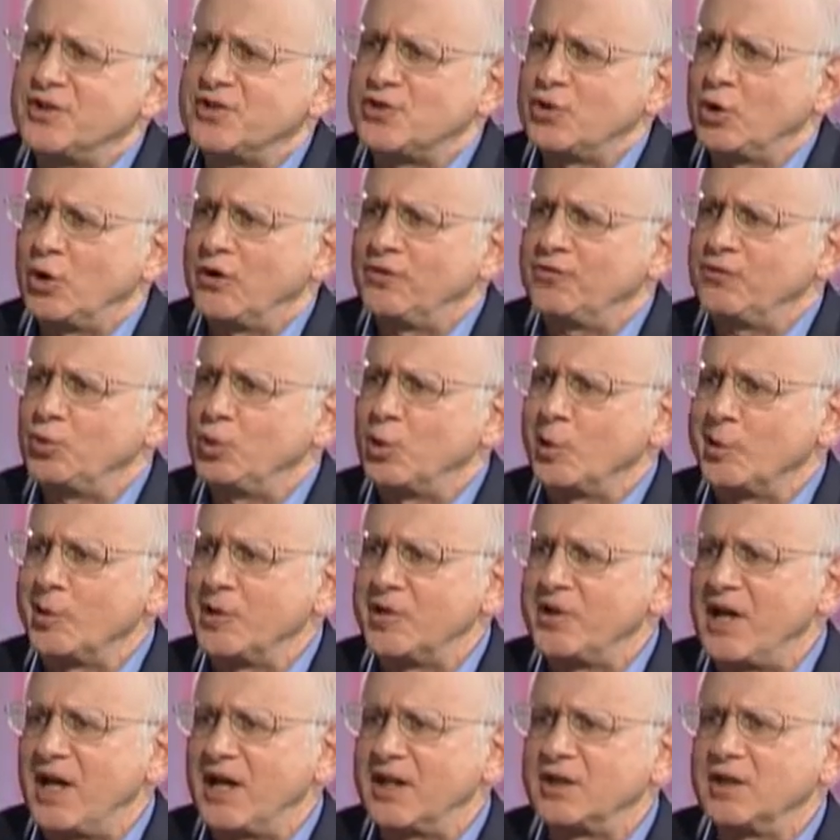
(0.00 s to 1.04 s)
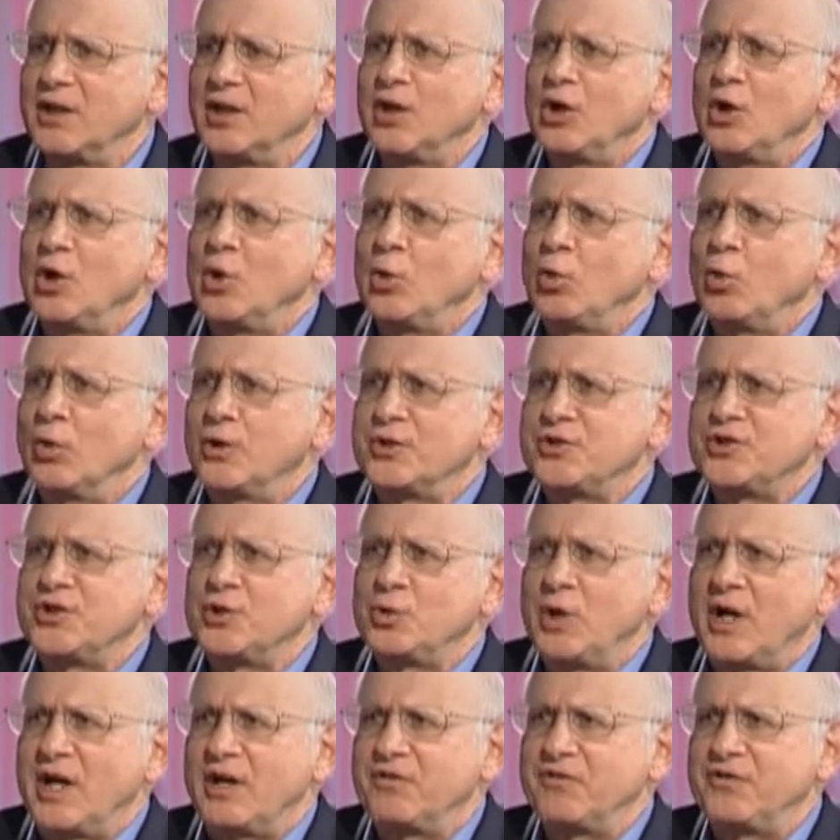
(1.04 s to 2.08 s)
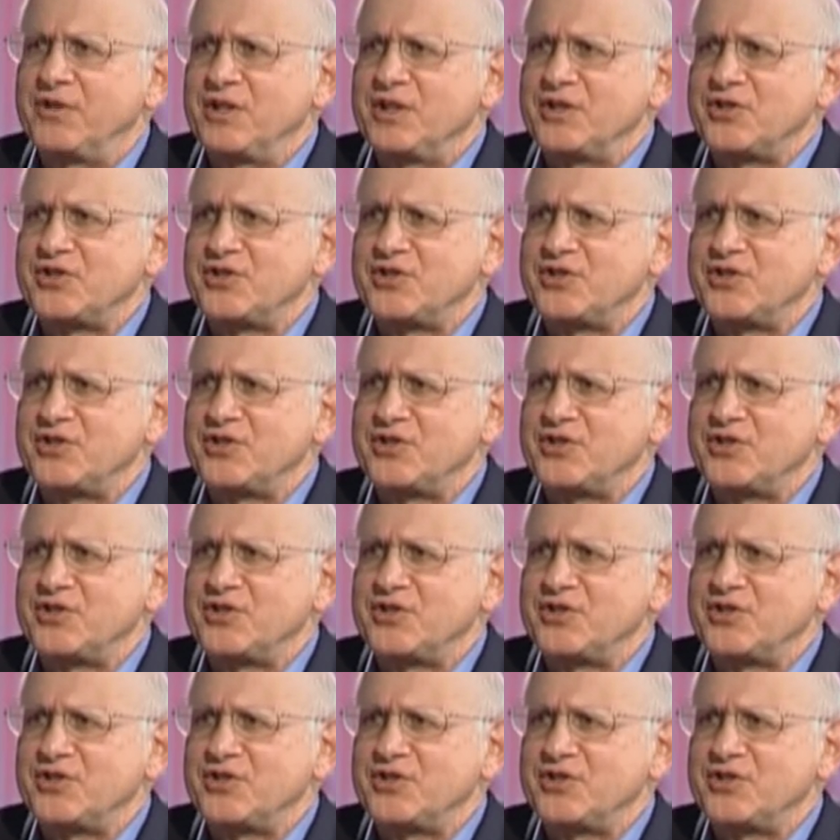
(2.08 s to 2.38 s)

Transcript: software in that once you have these